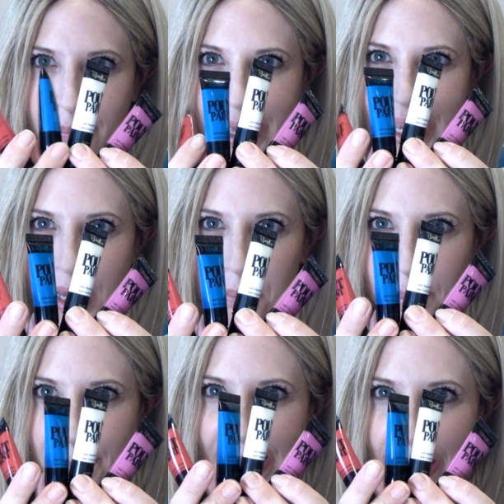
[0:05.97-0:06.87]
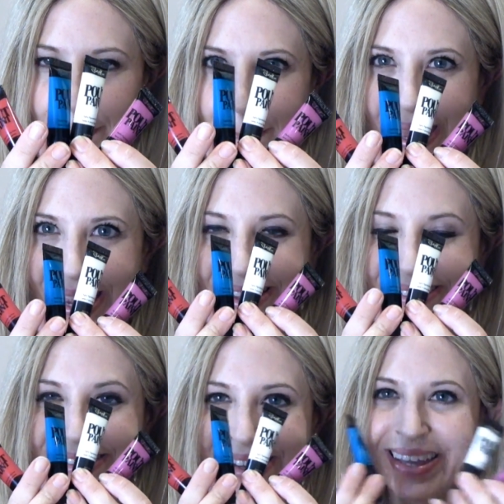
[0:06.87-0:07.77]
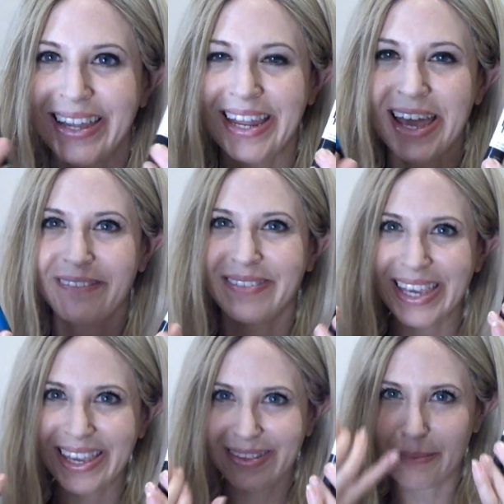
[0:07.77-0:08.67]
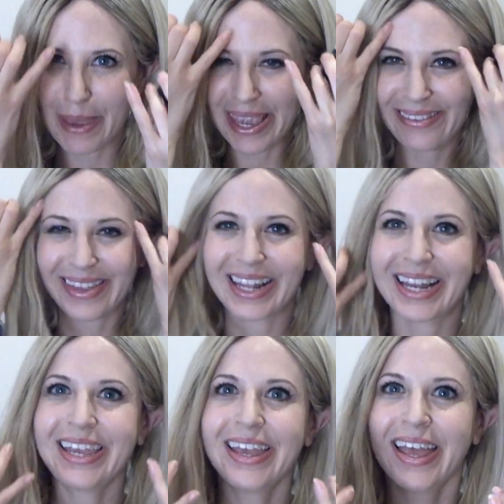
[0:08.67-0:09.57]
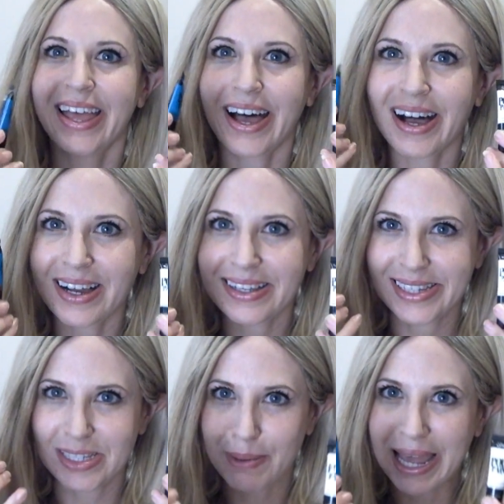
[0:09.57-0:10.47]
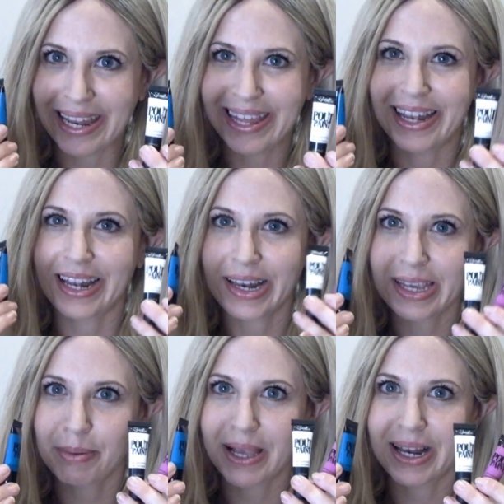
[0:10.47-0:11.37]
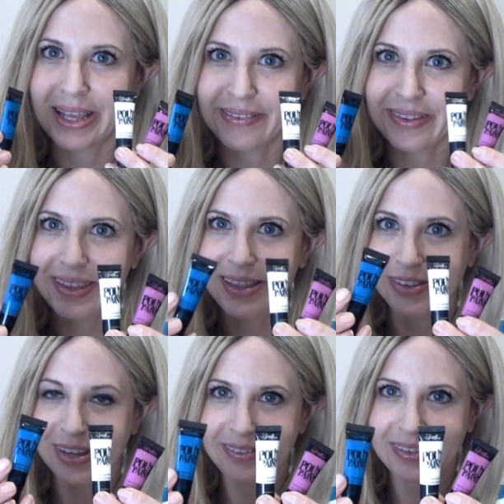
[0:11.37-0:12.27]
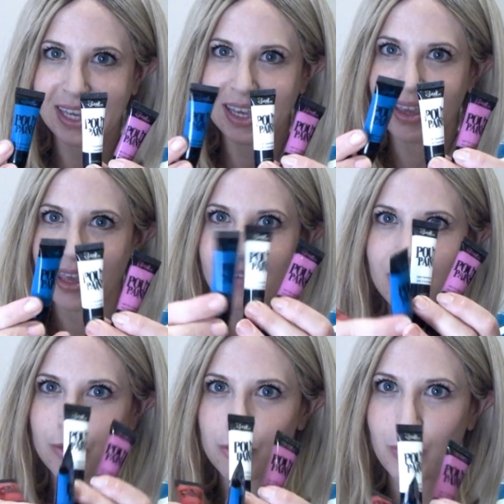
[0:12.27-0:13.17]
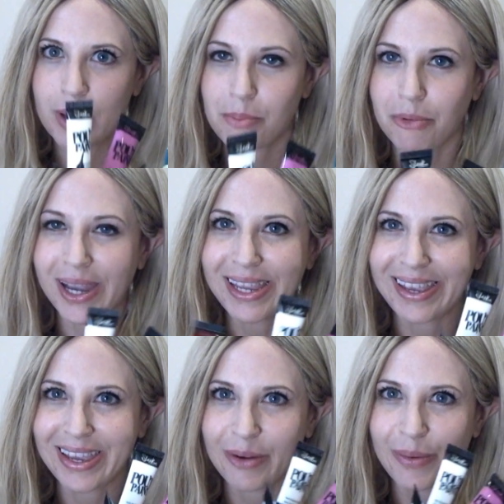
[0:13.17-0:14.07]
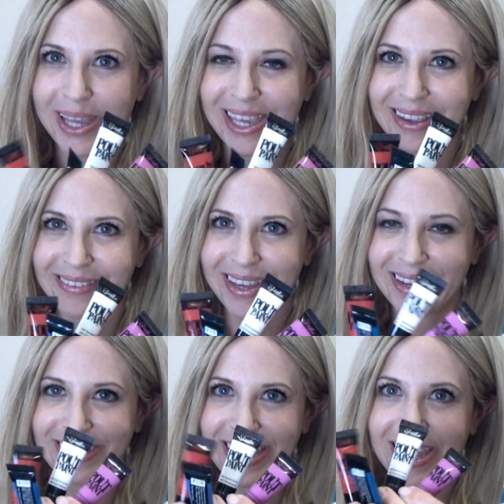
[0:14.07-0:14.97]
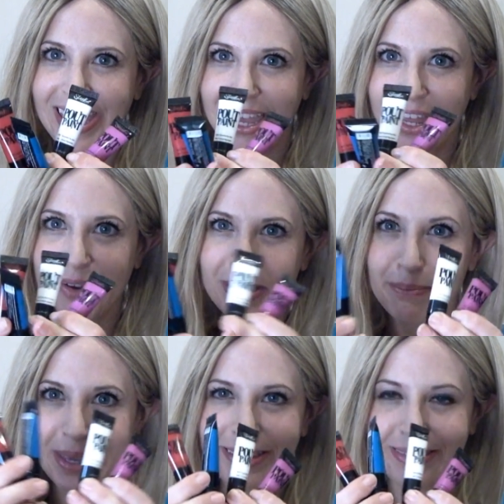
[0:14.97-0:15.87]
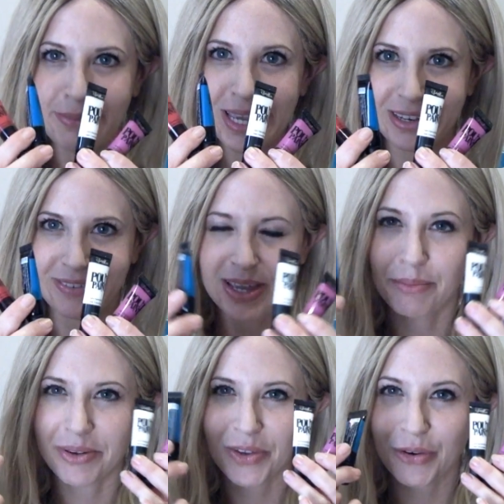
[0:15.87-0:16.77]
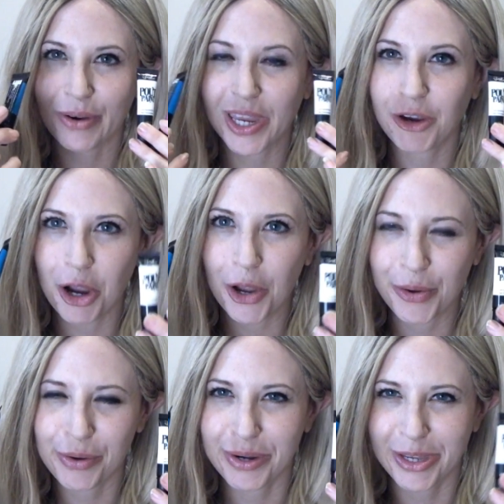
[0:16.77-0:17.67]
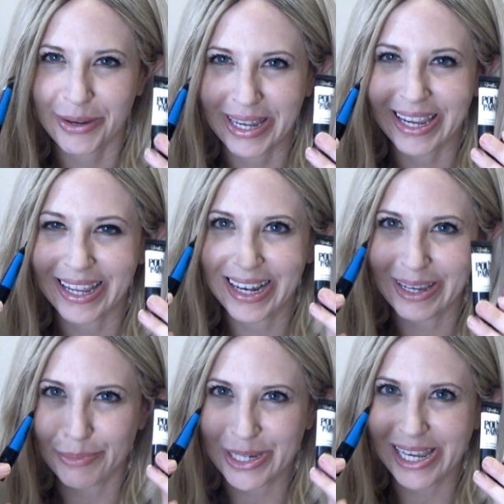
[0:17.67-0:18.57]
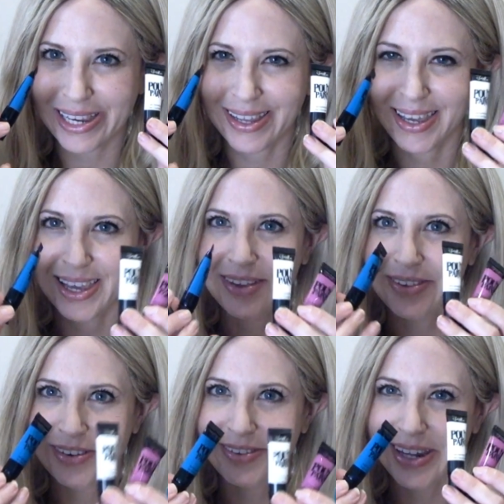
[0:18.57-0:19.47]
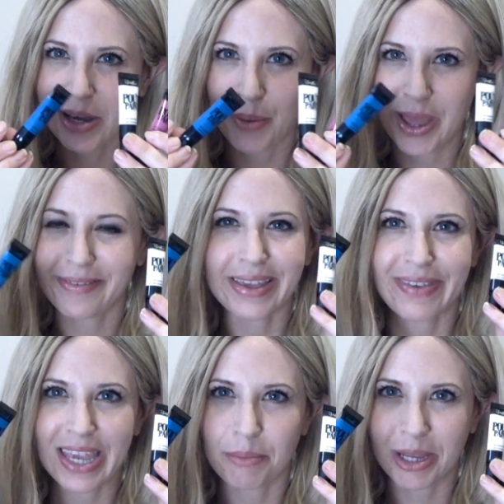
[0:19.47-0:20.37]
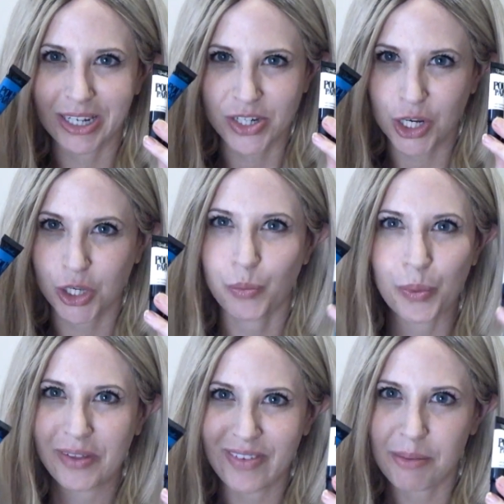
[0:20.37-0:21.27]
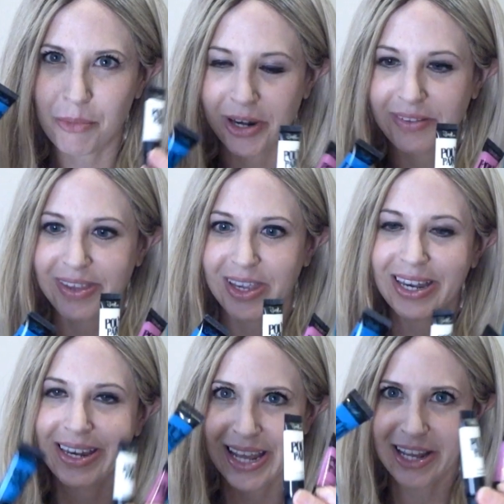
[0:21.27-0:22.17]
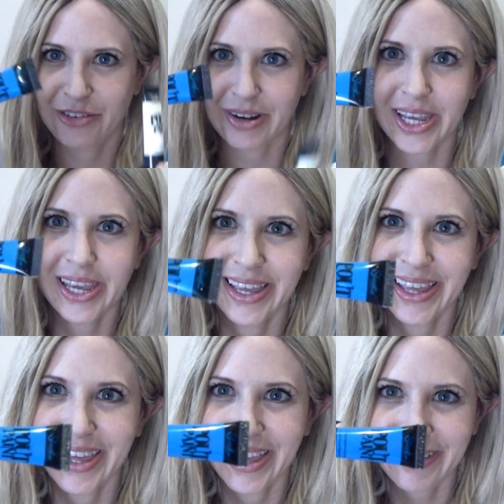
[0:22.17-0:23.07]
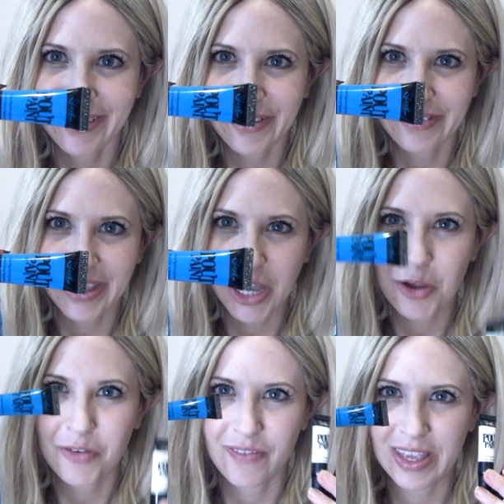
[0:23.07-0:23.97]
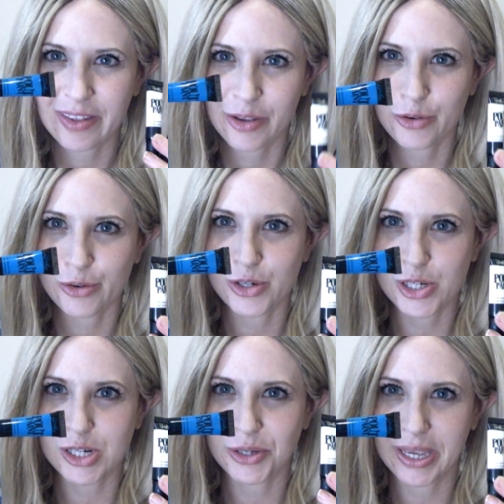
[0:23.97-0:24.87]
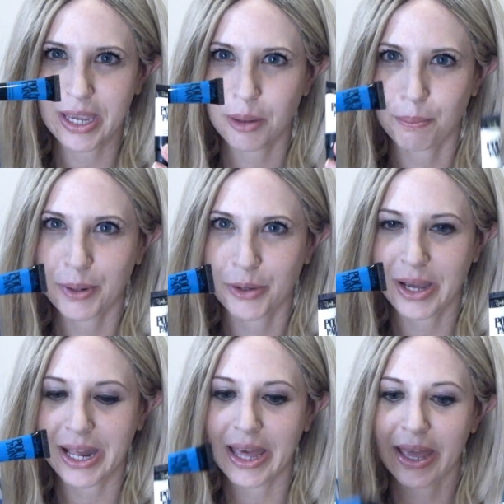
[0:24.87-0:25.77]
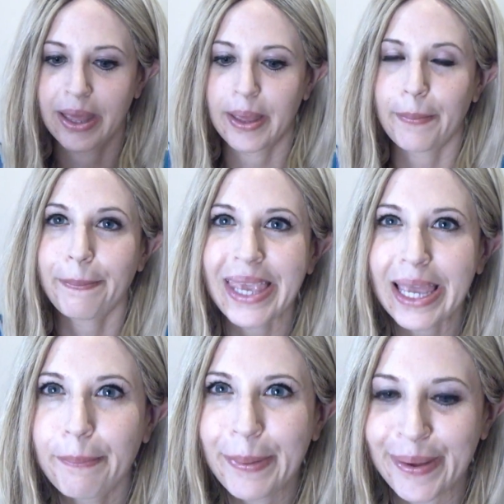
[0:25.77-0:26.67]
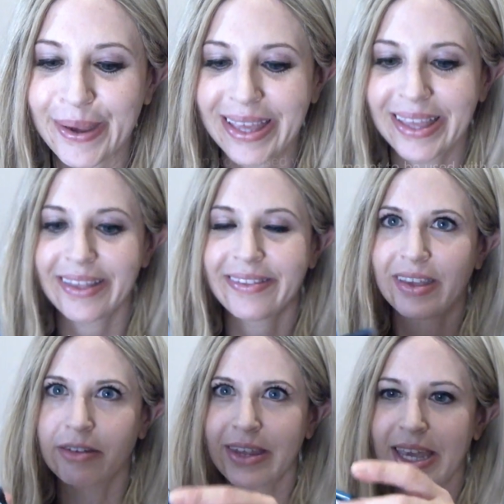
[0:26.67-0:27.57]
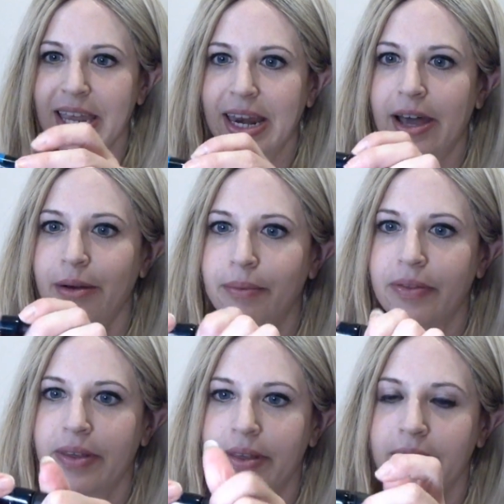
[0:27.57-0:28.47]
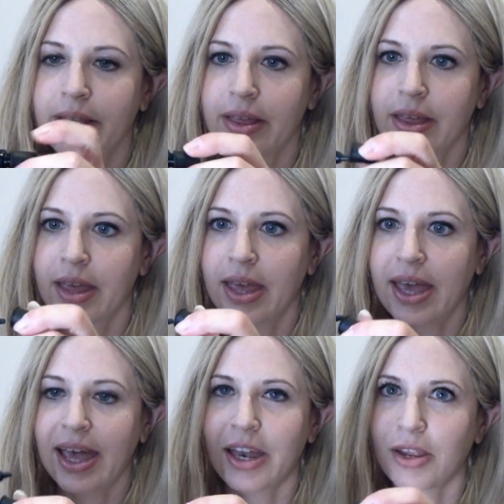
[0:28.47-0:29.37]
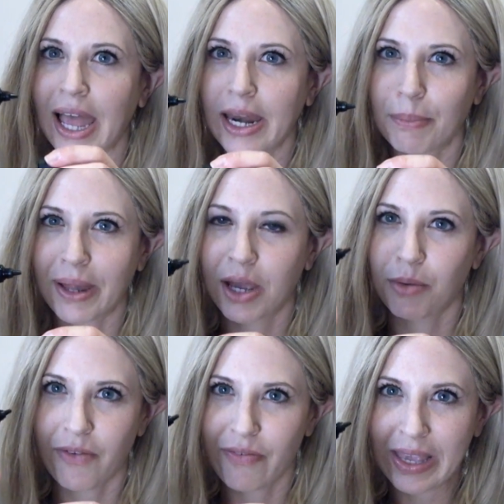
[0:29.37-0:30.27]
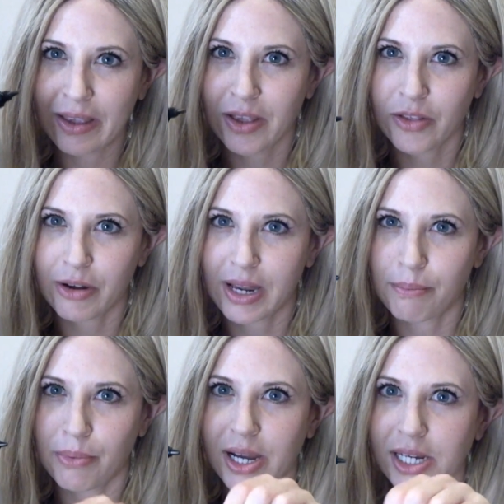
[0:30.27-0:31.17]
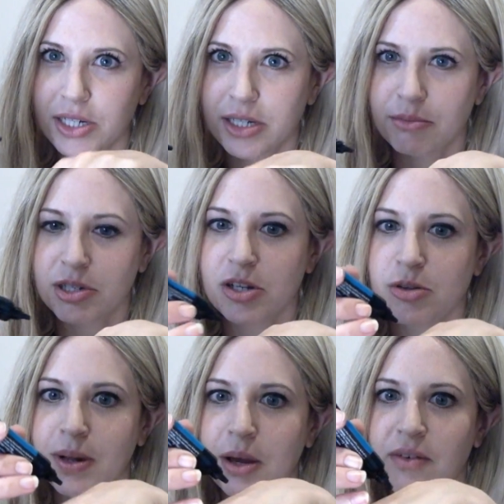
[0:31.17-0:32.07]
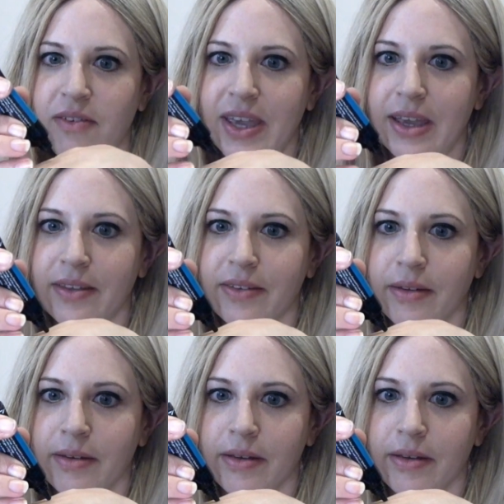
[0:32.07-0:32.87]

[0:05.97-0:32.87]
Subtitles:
Makeup Pout Paint. Now these are basically artist palette lip colours, and as you can see they're all quite bright and quite exciting, and you can mix and match them to create your own unique lip shade. So to start with, I think I'm going to show you one of them on its own, and naturally got to go for this gorgeous looking blue colour, Peekaboo. So take it out and you can apply it with fingers or a lip brush. I'm just going to apply it with fingers